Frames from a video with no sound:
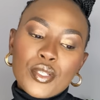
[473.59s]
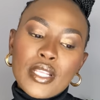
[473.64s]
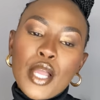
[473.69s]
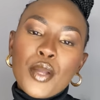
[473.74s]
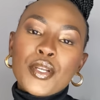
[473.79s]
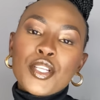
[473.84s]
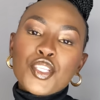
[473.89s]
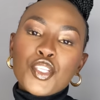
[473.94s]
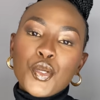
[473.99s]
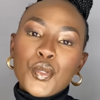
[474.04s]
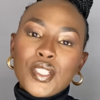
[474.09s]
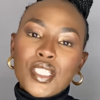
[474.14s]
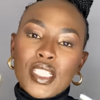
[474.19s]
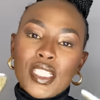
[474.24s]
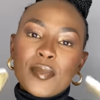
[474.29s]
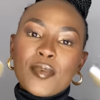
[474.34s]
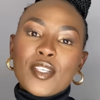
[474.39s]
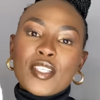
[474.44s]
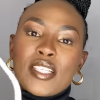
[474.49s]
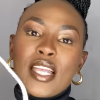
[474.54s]
I only chose
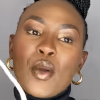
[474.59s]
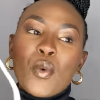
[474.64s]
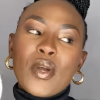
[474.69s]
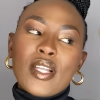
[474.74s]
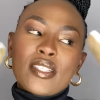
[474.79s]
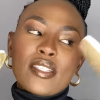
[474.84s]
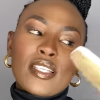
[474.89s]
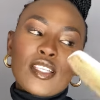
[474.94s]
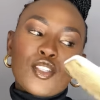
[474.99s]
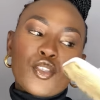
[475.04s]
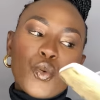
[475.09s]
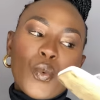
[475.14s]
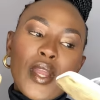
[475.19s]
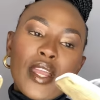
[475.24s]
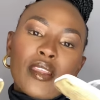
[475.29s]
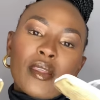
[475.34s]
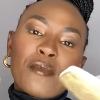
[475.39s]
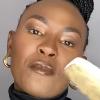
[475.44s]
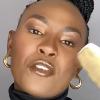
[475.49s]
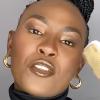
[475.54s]
these because I wanted to wear
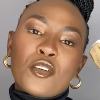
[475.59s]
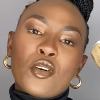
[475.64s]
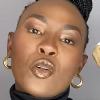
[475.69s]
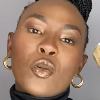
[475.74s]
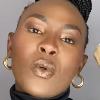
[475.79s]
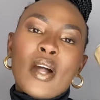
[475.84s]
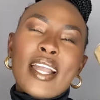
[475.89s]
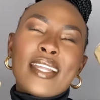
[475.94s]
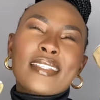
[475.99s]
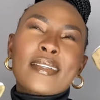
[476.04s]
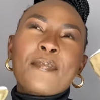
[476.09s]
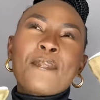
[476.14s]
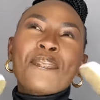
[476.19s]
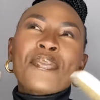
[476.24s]
them for the all white,